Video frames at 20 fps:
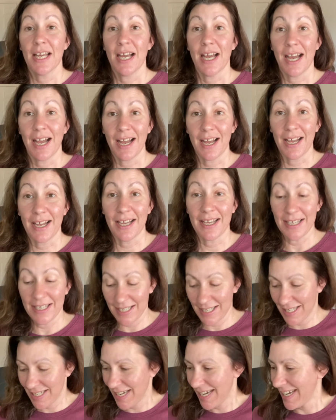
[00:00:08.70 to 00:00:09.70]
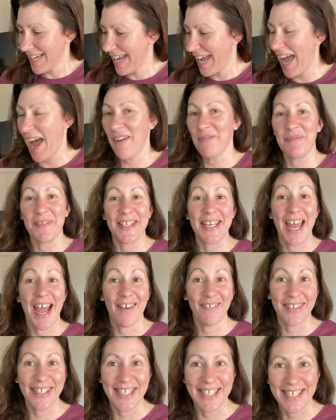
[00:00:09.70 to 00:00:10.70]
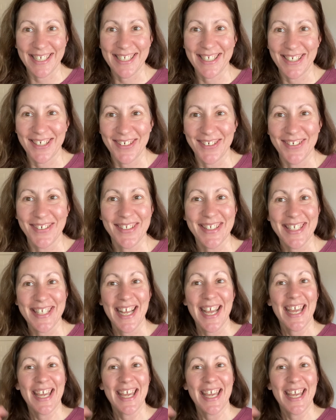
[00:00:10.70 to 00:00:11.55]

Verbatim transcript: I have been having issues.